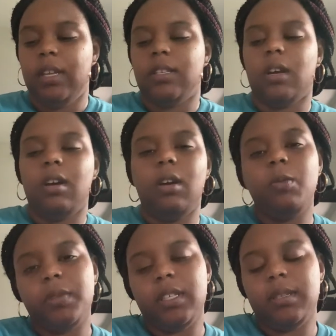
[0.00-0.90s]
So I
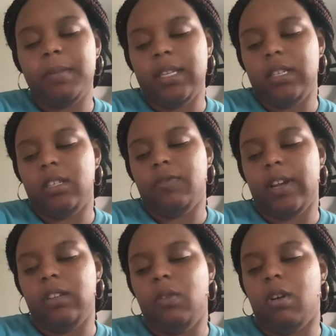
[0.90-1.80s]
hope this message
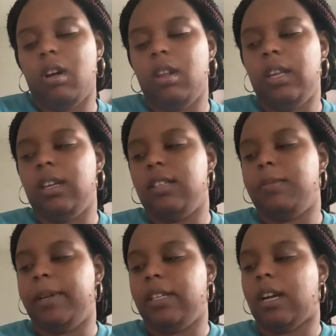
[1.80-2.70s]
find you all in good spirits.